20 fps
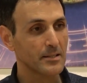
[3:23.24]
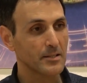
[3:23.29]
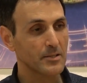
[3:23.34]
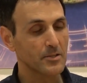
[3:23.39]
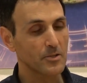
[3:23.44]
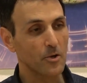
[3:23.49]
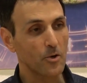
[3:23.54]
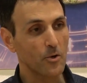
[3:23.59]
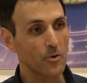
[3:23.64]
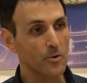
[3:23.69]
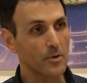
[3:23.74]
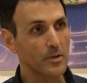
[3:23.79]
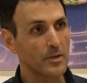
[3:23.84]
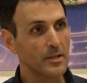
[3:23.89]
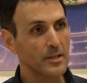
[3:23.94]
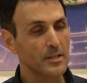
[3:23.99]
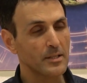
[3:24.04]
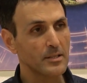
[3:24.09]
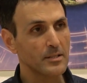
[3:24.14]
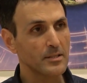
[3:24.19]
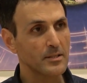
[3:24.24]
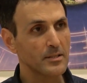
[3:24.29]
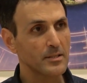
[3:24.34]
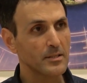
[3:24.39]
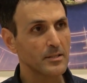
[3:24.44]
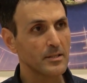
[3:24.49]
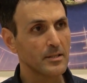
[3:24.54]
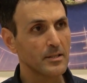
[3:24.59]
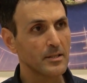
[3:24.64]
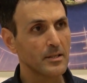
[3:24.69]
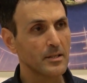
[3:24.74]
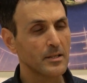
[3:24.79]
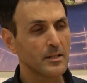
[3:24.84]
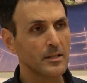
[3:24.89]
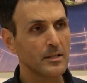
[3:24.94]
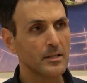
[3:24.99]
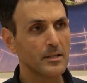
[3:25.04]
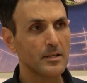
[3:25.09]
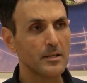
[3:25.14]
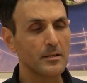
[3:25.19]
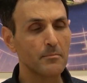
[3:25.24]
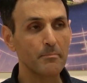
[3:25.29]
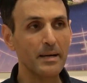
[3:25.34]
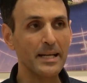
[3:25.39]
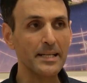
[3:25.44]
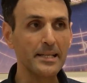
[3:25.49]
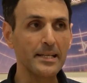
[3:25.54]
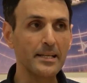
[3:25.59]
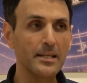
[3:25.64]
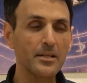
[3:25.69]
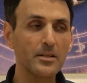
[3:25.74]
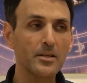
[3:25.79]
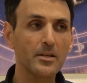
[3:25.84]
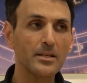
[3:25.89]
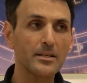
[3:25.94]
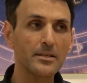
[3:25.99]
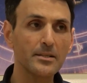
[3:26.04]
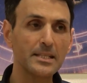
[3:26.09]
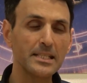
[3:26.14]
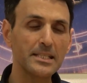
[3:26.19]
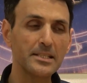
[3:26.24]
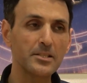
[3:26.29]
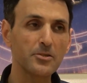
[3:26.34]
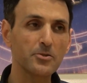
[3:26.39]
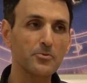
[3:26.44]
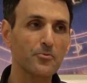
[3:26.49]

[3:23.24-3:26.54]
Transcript: So, this is,